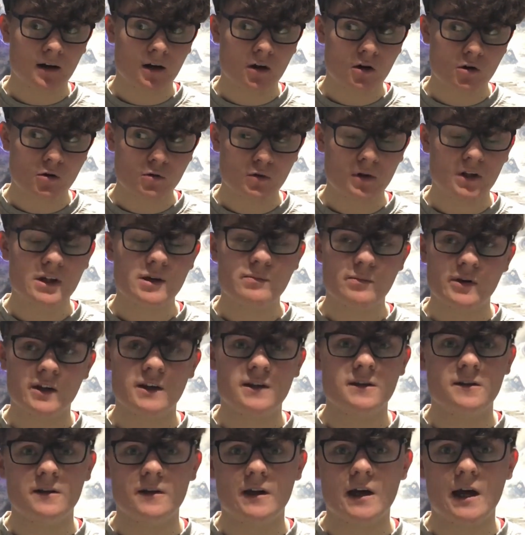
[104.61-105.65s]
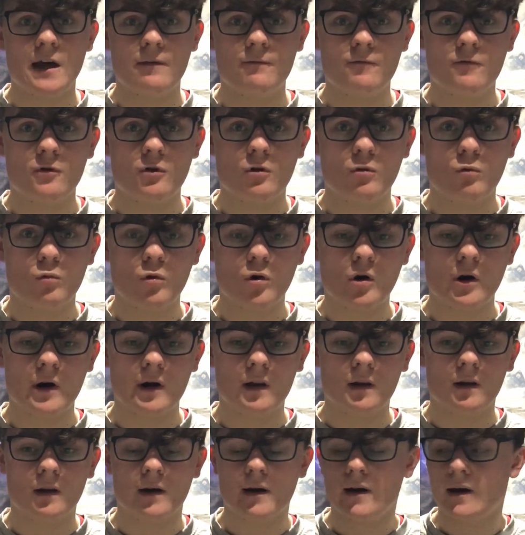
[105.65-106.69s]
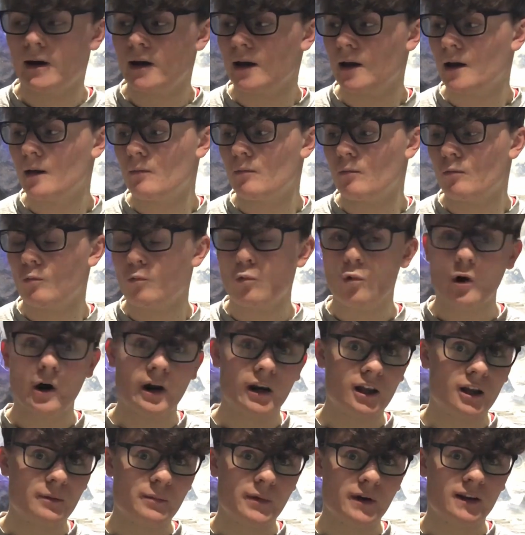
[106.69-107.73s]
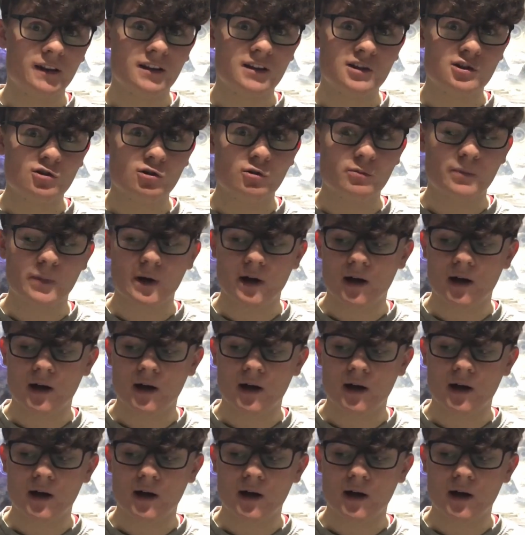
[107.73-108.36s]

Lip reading: only PC game for a while. Why did I pick this up?